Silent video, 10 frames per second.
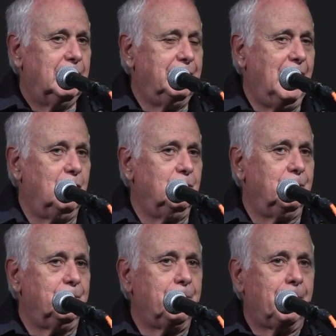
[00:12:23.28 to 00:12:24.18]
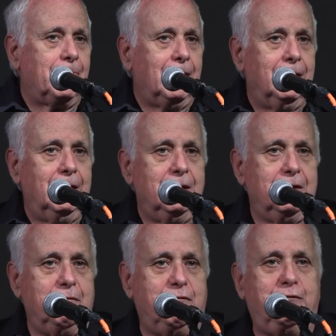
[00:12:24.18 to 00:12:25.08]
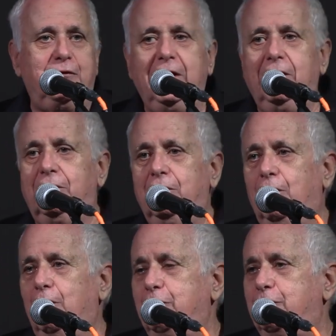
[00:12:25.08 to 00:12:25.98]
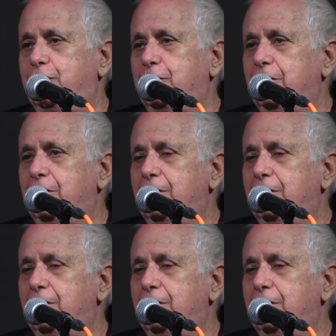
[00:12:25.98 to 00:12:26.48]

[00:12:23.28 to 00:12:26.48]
Now, the fear of